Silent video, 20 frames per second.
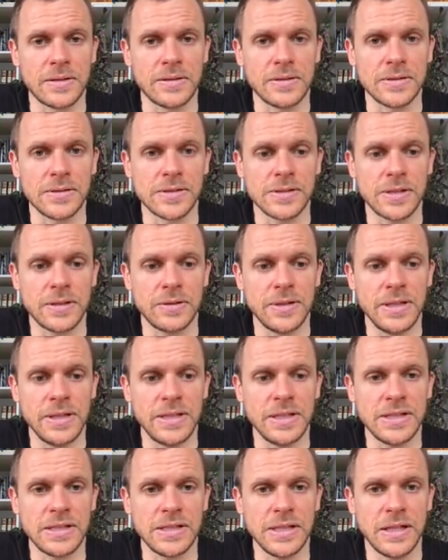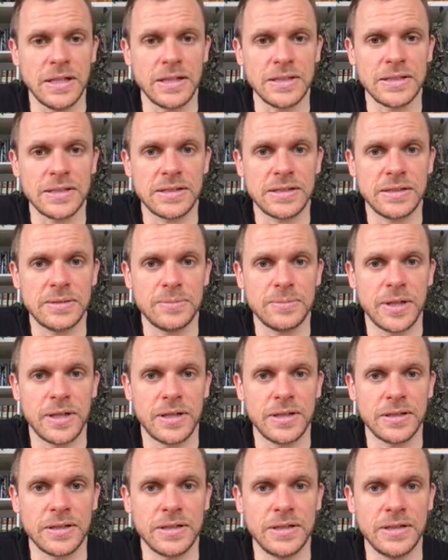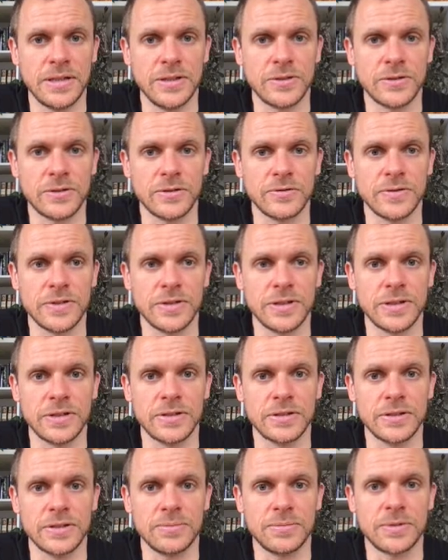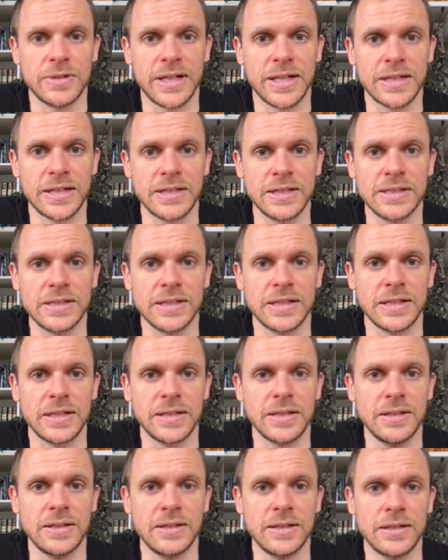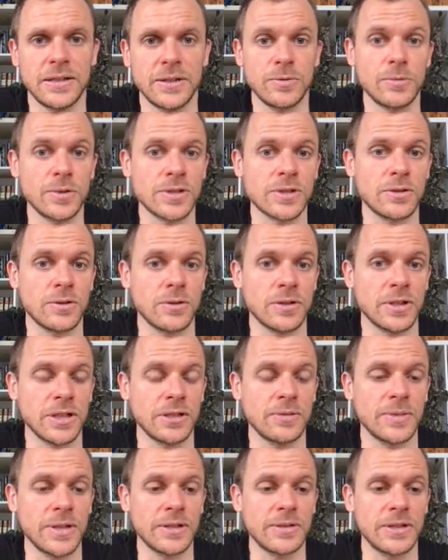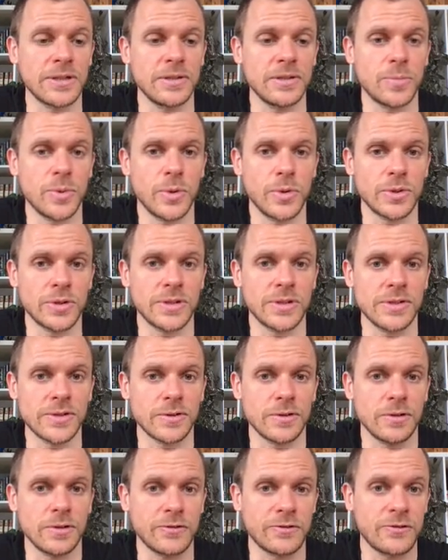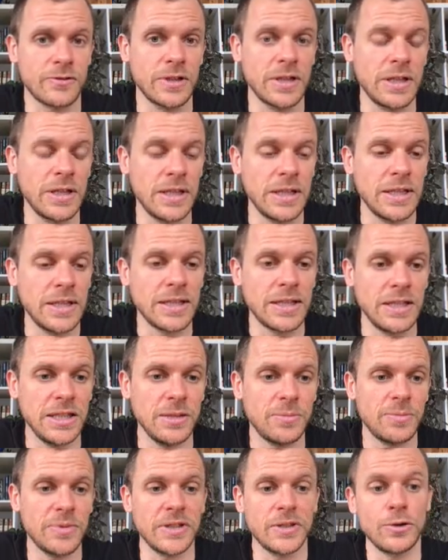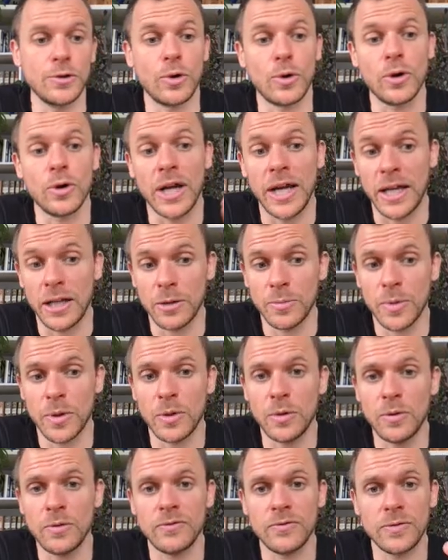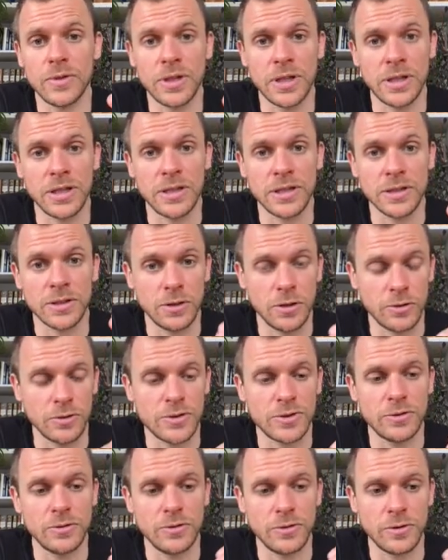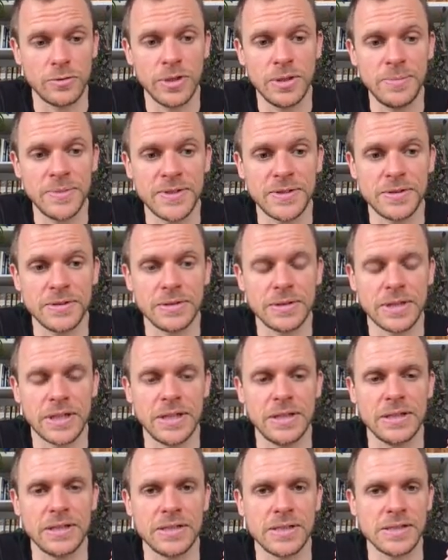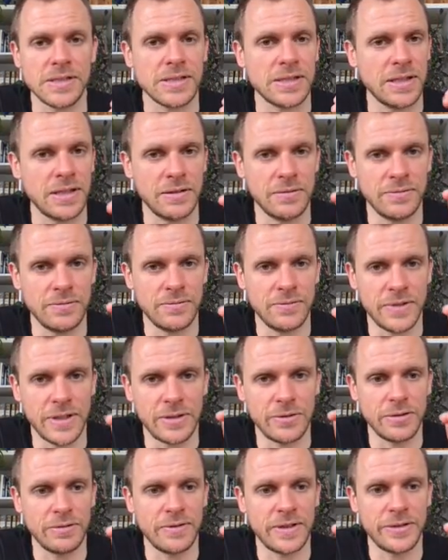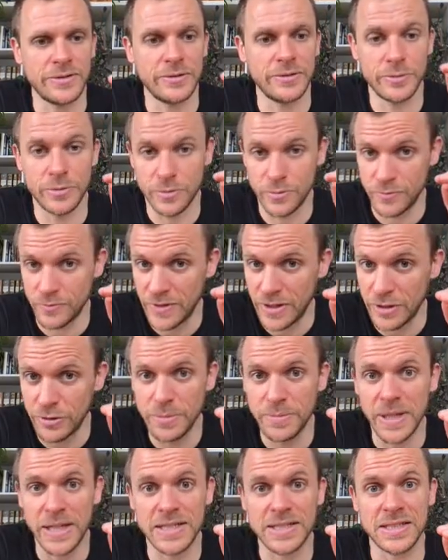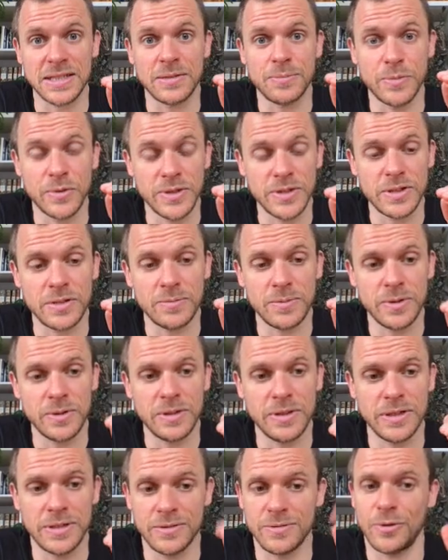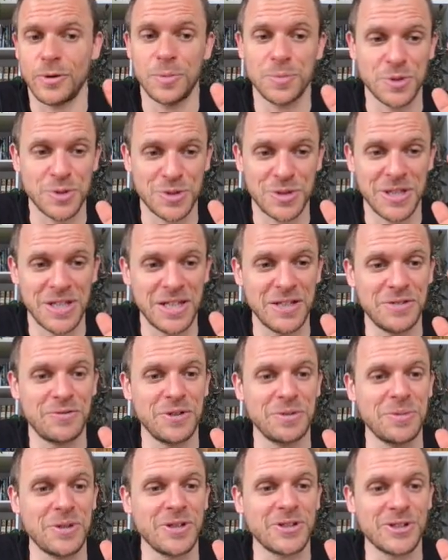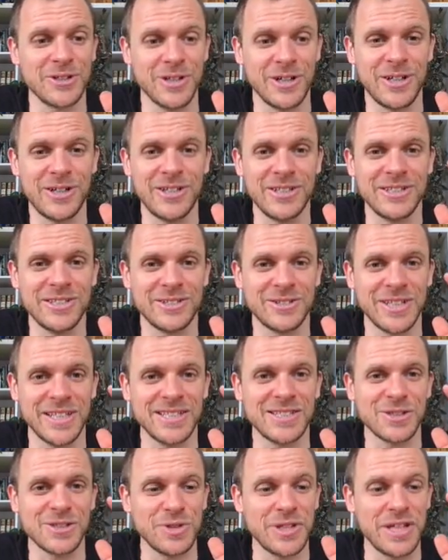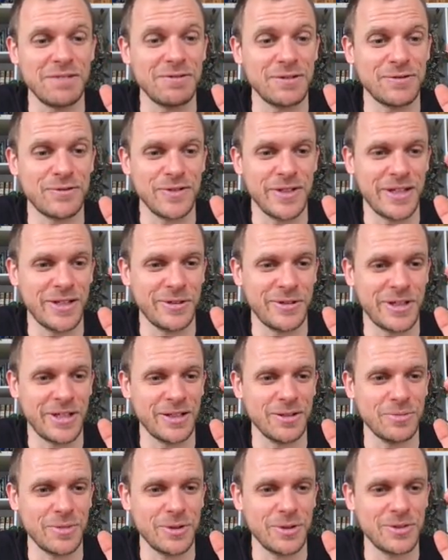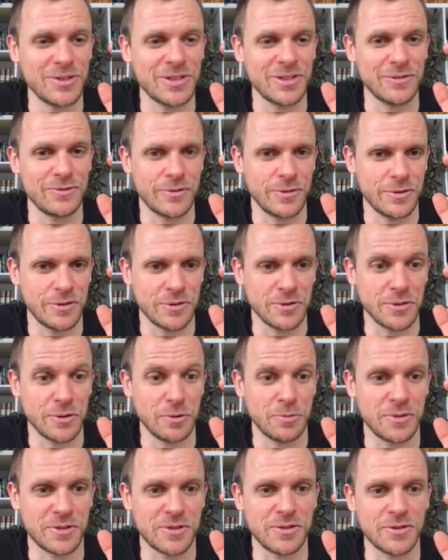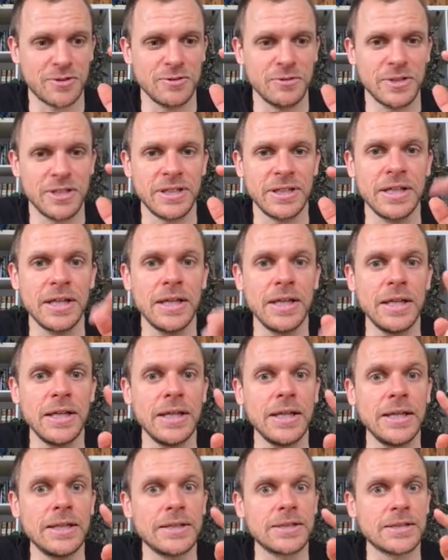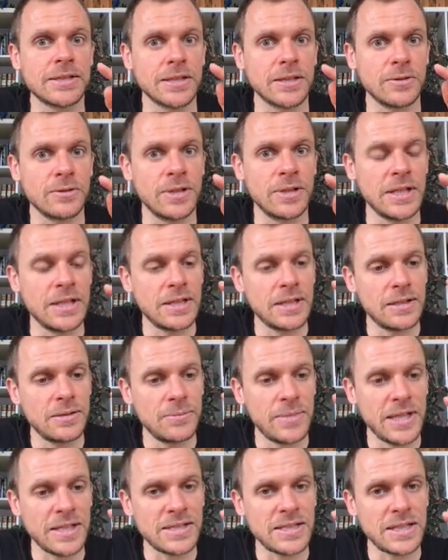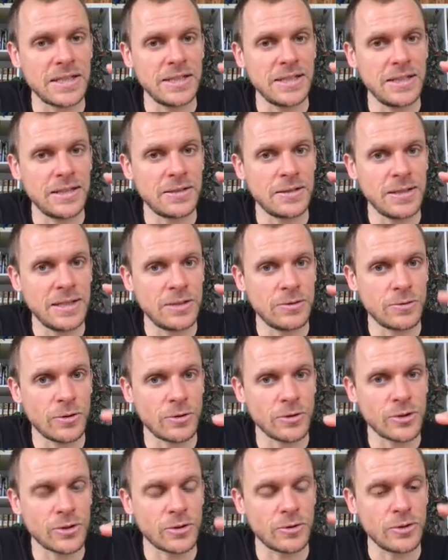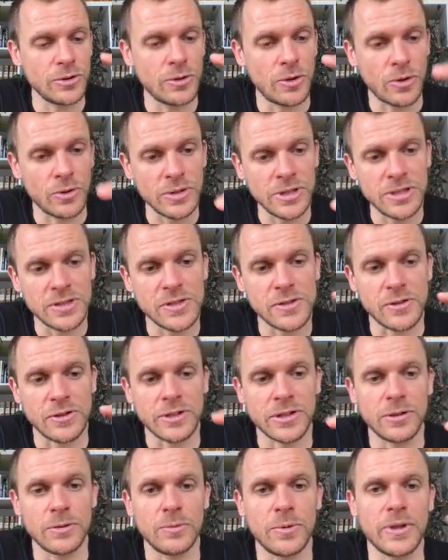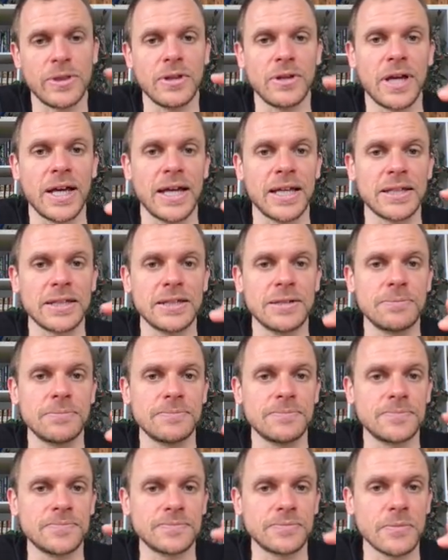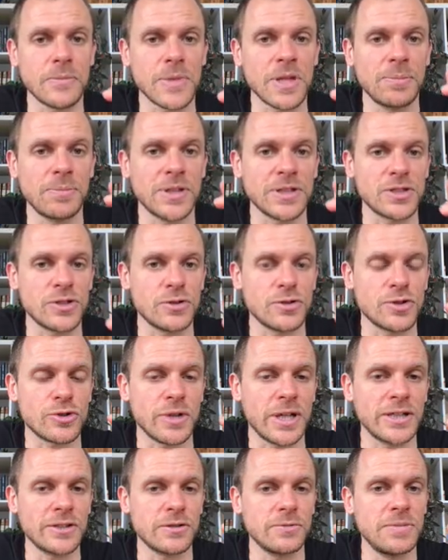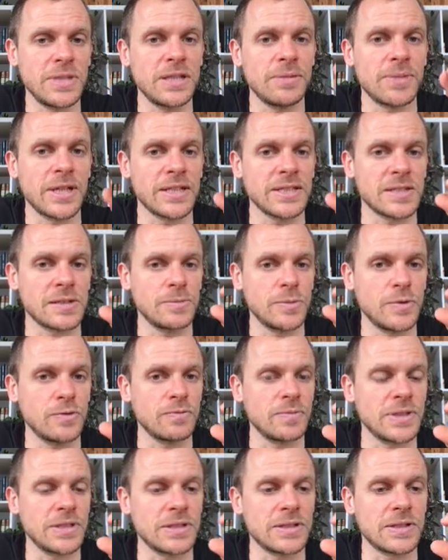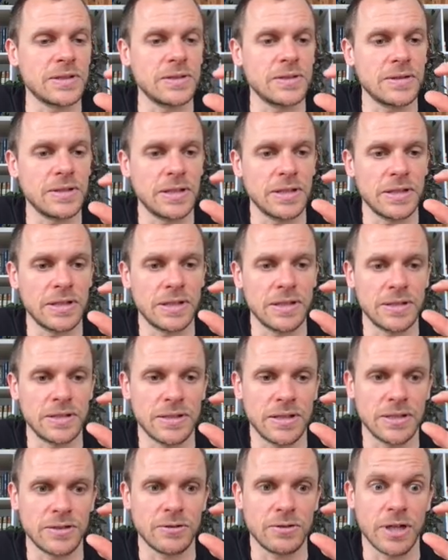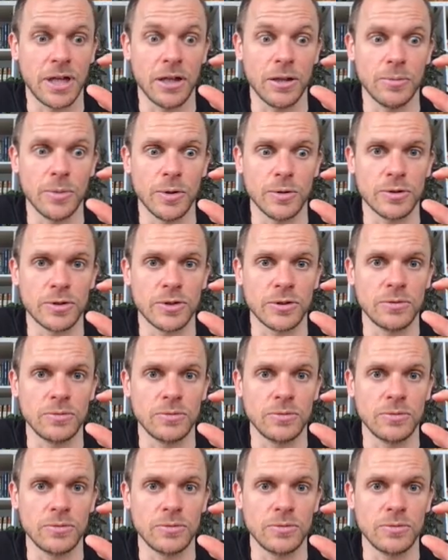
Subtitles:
So in this last part here of the practice, I was talking about the importance of keeping your elbow close to your ribs. Okay, this is a very, very, very basic principle in almost every martial art. Okay, so never flare your elbows if you don't know what you're doing. So basically in Rosho, you only circle with your hand, but you try to minimize the movement at your elbows.